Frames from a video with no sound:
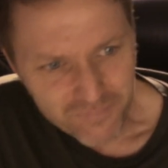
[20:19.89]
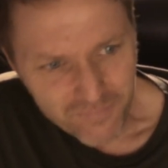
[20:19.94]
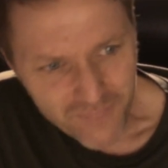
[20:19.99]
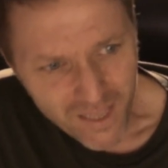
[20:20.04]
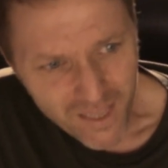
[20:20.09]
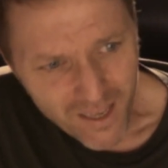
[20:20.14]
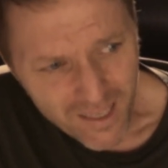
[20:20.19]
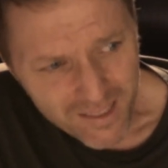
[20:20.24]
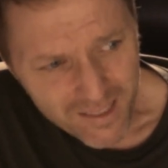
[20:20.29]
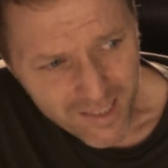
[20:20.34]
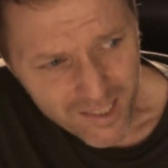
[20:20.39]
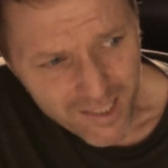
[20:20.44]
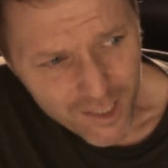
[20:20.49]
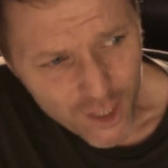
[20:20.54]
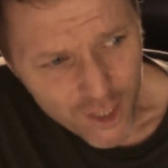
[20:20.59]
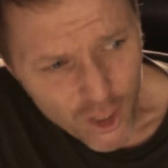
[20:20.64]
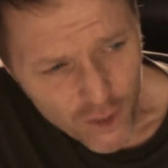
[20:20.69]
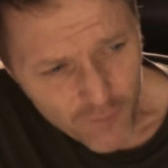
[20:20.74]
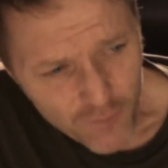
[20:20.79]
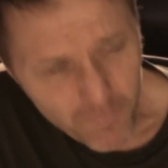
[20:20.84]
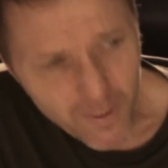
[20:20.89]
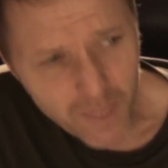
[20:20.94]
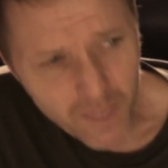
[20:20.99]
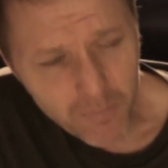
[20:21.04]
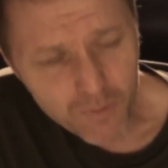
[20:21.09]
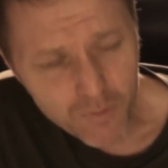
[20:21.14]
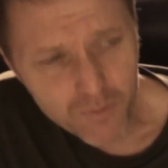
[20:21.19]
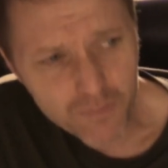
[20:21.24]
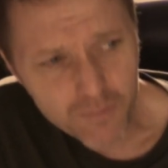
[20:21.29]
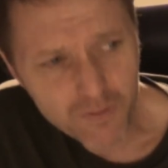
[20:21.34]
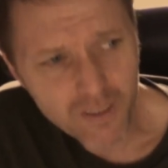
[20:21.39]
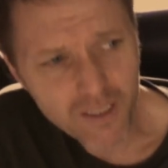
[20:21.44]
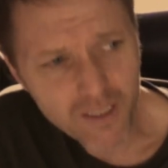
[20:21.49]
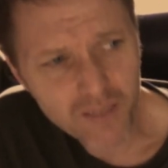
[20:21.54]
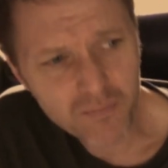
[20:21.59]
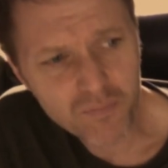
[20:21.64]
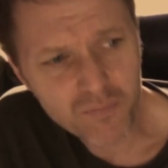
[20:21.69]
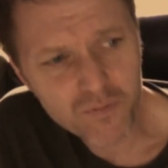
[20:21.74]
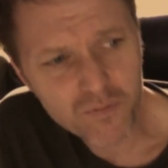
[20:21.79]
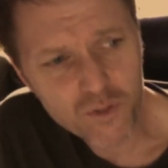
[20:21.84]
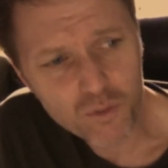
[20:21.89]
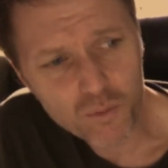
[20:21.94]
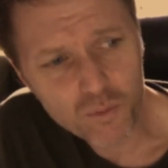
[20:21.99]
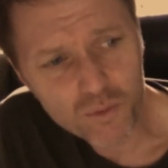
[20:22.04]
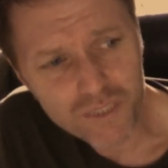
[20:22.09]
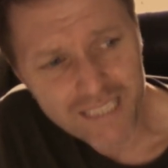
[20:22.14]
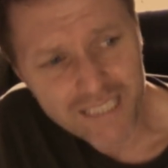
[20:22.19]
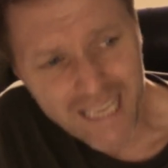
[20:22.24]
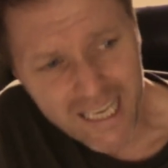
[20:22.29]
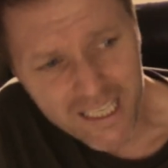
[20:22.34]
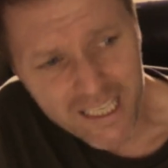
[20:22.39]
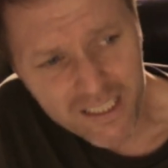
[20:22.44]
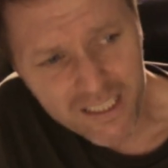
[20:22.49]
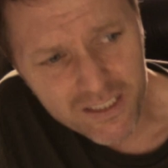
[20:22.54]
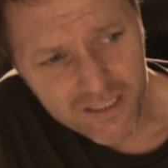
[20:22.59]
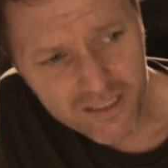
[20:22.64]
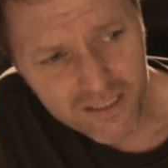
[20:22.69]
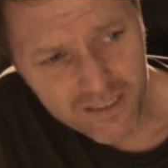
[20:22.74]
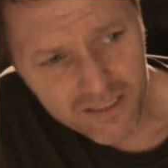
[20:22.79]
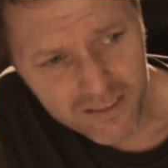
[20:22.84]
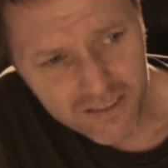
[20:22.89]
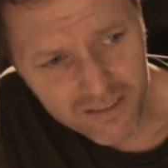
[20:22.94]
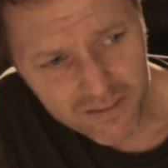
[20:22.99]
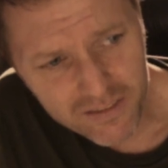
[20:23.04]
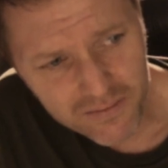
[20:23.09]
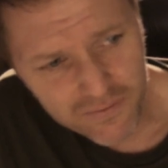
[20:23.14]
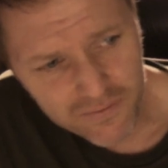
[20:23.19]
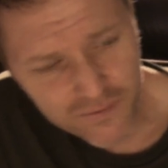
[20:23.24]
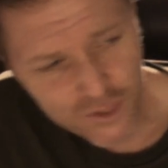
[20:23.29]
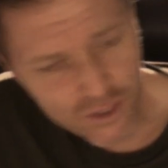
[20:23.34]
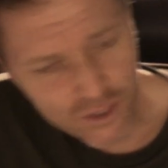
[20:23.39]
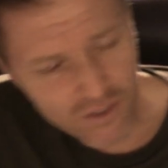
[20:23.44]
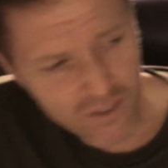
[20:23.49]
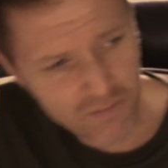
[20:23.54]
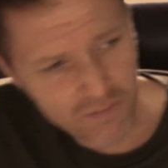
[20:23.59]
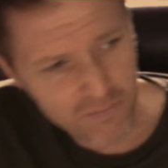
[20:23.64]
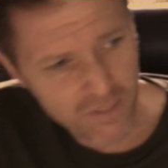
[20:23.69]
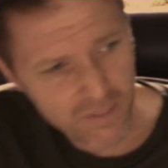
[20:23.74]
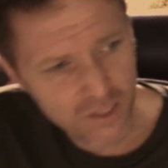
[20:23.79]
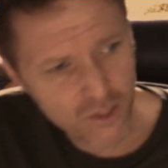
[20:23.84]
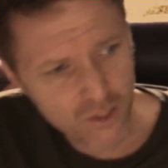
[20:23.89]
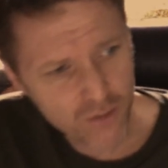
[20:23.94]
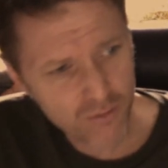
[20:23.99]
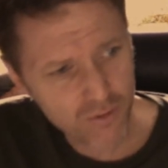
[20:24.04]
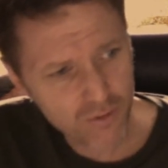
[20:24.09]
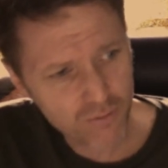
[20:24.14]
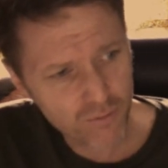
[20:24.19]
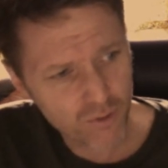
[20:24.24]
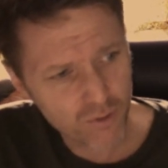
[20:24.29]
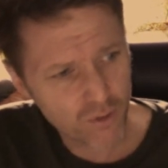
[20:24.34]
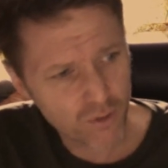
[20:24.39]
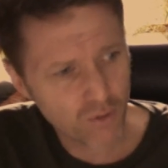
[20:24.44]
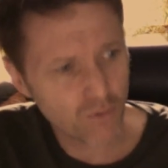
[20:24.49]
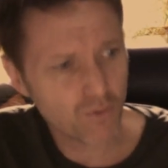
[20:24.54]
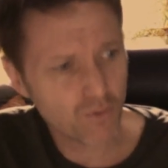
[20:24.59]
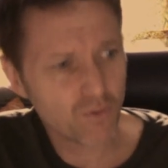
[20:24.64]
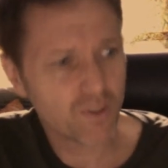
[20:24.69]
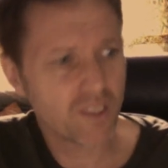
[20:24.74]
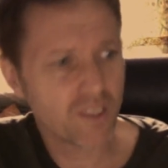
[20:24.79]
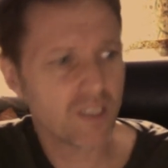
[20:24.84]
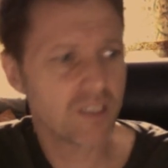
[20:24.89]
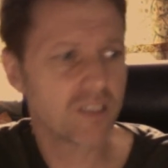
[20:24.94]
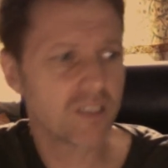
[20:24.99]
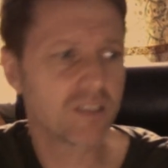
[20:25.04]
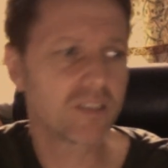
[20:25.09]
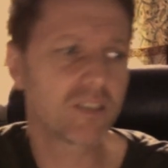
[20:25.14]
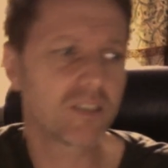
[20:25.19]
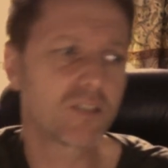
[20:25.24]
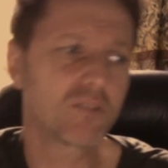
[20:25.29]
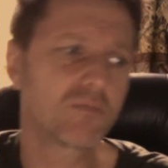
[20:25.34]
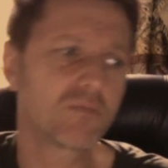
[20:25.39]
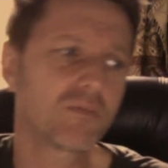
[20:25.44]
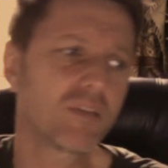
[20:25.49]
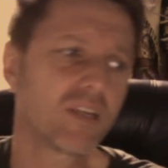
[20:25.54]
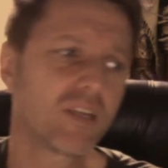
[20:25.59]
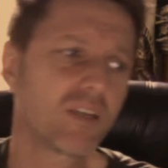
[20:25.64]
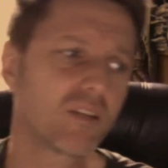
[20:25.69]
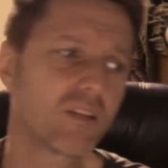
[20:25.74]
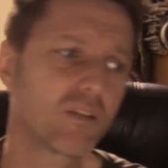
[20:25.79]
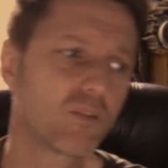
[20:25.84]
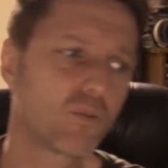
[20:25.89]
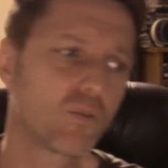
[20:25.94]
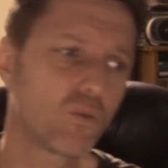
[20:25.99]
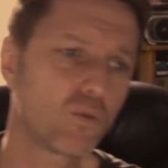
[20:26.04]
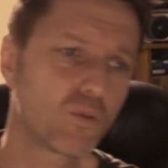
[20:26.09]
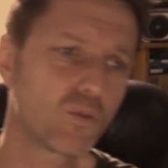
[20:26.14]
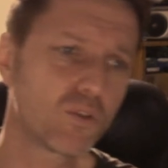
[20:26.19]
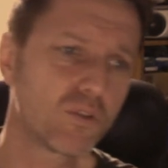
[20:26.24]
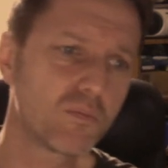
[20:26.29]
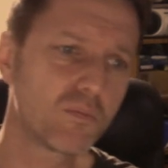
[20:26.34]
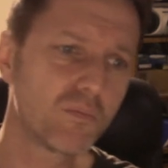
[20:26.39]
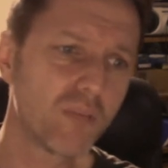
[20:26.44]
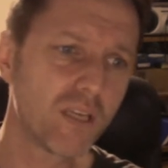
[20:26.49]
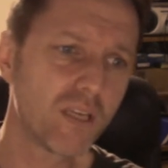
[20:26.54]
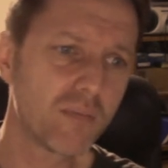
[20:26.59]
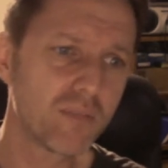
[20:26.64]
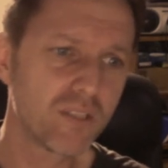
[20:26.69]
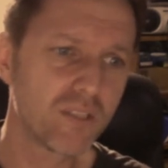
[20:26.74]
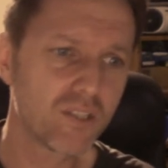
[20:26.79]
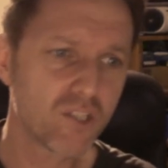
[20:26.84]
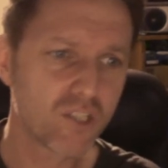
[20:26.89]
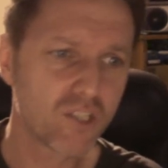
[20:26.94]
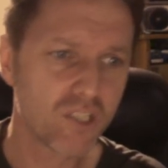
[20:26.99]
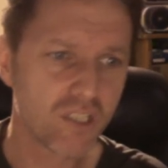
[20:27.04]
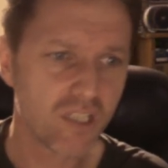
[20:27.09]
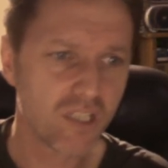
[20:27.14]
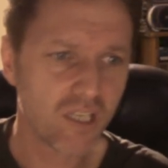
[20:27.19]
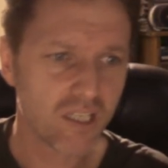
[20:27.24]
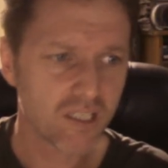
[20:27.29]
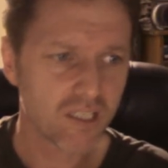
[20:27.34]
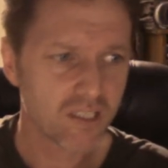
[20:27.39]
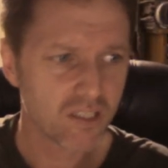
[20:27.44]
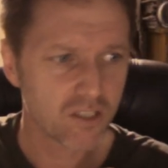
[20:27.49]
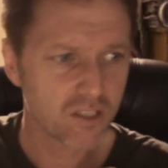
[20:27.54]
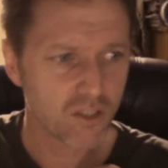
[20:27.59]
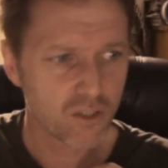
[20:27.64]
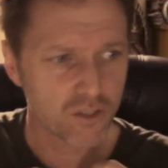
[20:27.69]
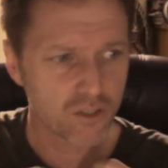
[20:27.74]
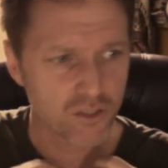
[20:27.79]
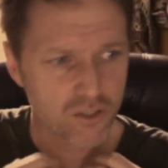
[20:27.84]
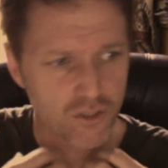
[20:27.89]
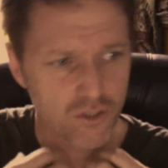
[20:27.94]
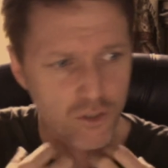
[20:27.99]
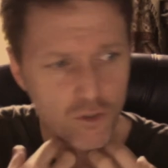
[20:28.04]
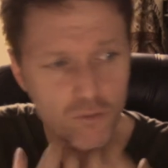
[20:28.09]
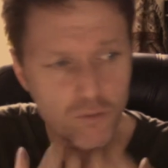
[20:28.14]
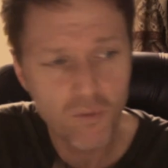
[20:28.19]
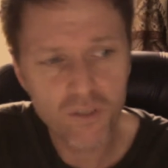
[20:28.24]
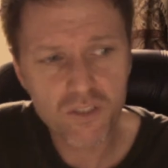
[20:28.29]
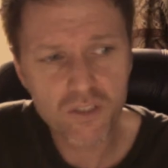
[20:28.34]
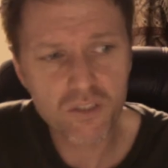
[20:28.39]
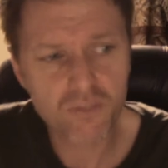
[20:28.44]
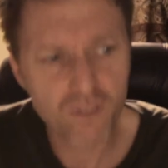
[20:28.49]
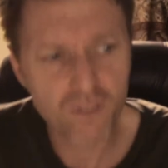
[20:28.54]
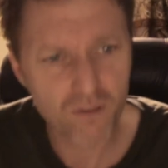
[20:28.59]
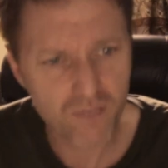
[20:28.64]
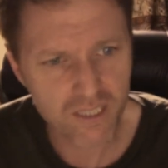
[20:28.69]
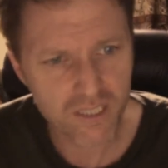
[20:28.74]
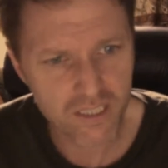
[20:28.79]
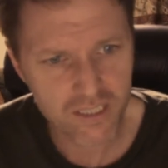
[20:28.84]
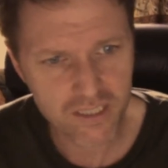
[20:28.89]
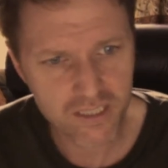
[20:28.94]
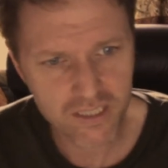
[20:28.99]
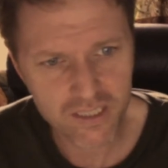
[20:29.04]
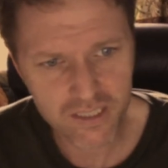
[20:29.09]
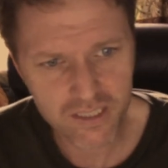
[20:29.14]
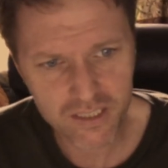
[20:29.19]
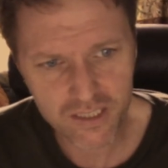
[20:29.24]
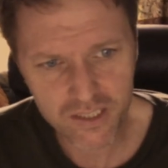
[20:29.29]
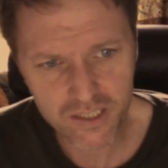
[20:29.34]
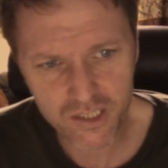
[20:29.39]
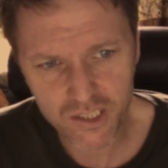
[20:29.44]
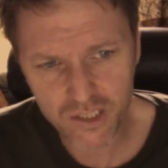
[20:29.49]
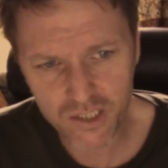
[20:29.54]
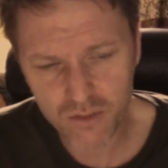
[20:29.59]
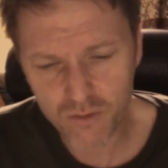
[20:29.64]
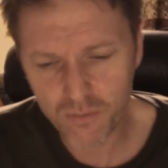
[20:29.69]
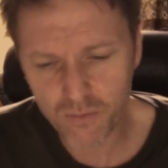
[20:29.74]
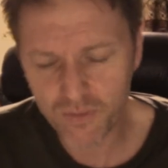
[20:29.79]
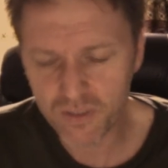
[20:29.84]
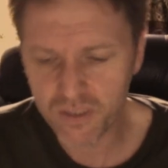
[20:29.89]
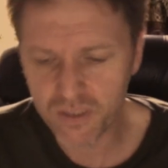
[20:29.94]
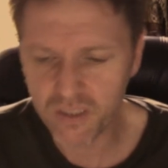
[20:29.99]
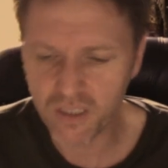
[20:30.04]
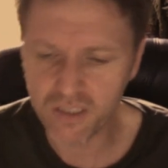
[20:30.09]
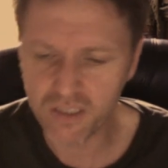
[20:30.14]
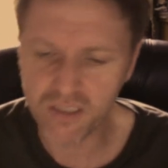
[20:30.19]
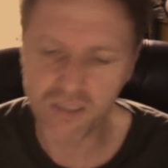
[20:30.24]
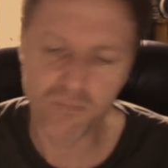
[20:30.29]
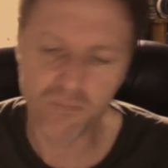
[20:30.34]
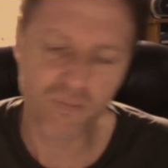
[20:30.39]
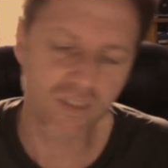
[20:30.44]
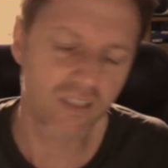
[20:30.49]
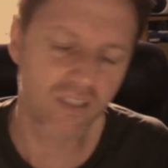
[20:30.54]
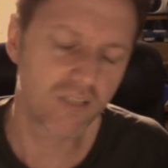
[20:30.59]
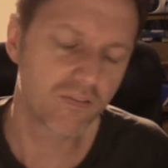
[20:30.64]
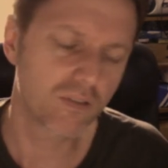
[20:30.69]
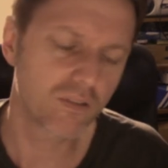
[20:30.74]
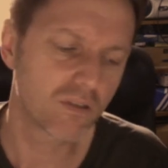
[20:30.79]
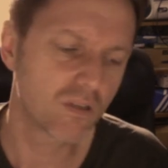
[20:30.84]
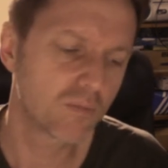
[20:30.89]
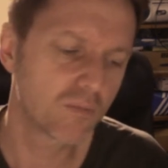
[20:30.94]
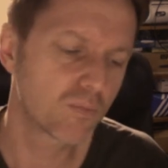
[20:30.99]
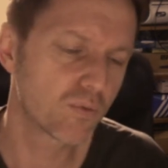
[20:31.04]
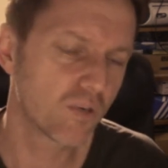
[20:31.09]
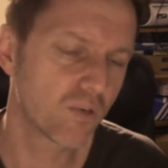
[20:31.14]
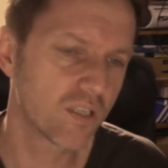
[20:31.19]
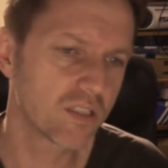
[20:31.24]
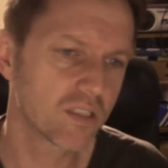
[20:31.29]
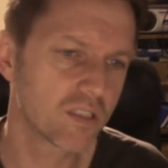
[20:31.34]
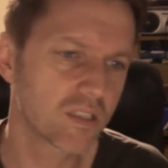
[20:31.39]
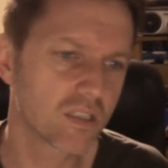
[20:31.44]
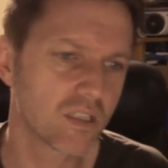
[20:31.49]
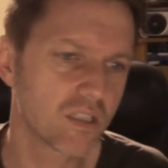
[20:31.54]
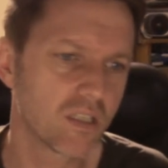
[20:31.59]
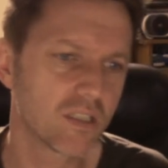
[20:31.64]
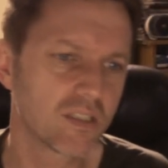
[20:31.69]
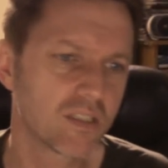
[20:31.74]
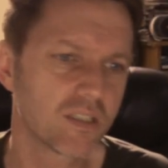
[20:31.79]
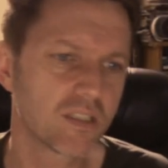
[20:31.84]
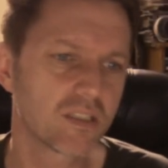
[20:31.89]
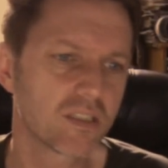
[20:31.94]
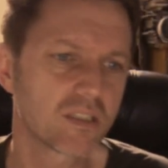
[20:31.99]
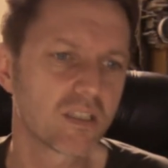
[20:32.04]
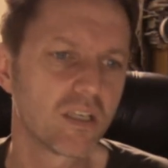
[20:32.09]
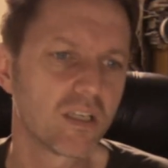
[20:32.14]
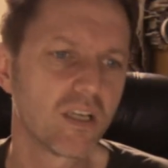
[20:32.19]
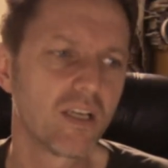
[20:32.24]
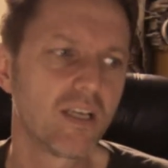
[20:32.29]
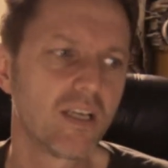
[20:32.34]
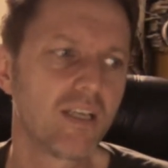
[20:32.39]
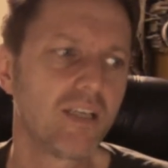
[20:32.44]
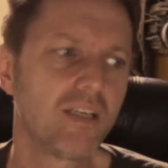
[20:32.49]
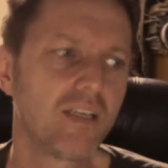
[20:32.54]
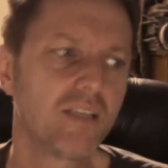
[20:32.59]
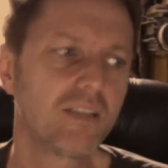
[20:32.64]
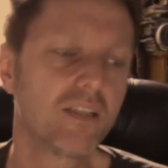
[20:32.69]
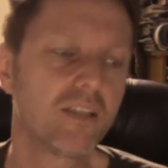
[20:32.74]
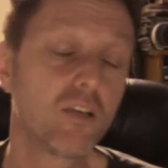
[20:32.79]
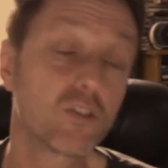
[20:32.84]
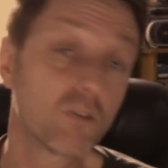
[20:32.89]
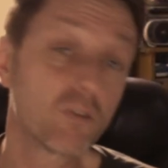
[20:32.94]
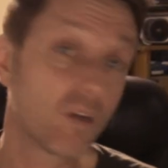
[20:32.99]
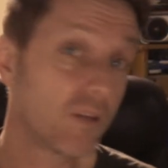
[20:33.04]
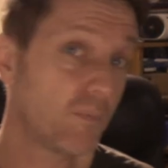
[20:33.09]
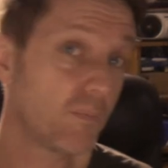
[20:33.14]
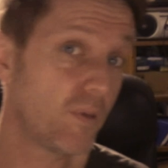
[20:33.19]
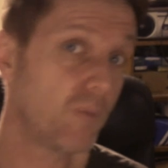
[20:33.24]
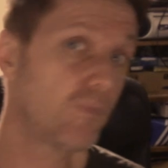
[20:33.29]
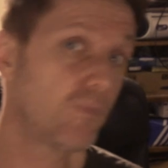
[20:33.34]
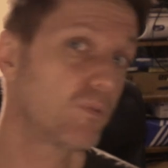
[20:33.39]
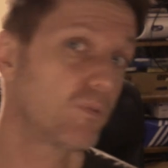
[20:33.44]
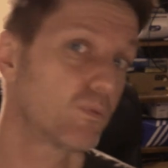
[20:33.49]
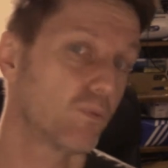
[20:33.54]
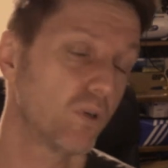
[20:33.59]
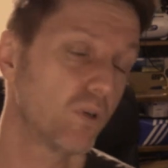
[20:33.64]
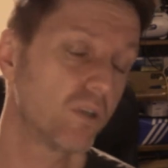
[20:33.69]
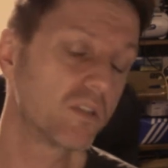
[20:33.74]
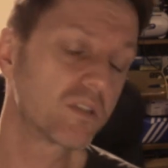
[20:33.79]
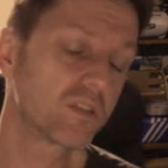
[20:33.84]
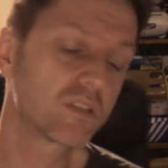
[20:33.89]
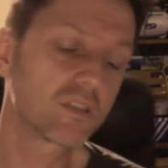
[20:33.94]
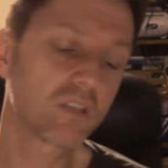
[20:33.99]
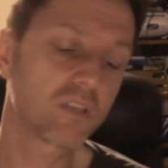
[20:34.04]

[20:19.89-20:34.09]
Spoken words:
I think a lot of people towards the end of Joni Mitchell's recording career thought that maybe she had lost too much of her innocence and she'd almost started to believe her own press as an artist. Those are other people's words,